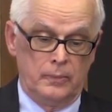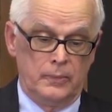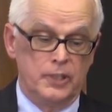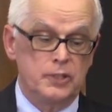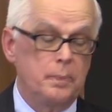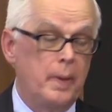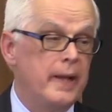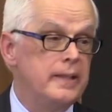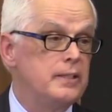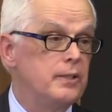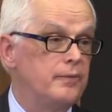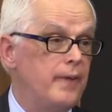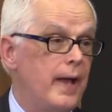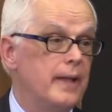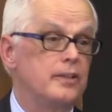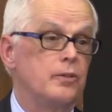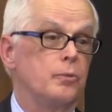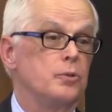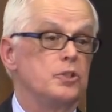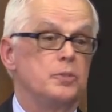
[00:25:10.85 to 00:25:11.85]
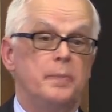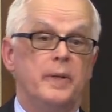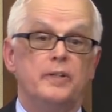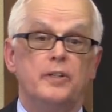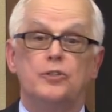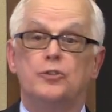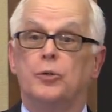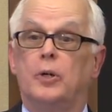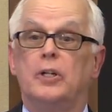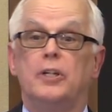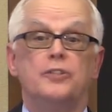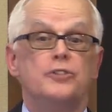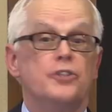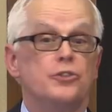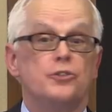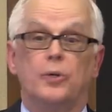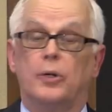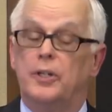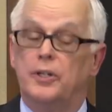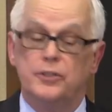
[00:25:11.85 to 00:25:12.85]
despite the fact that we're spending trillions
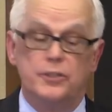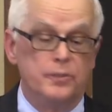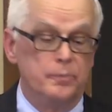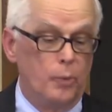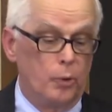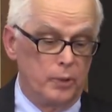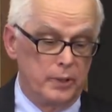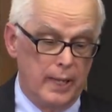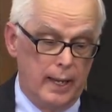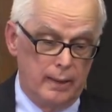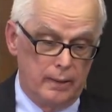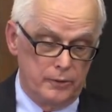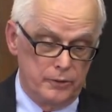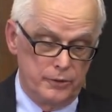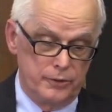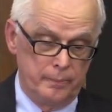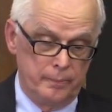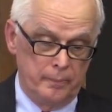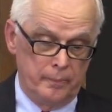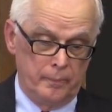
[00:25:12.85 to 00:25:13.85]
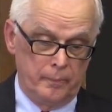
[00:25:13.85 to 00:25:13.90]
and trillions and more dollars.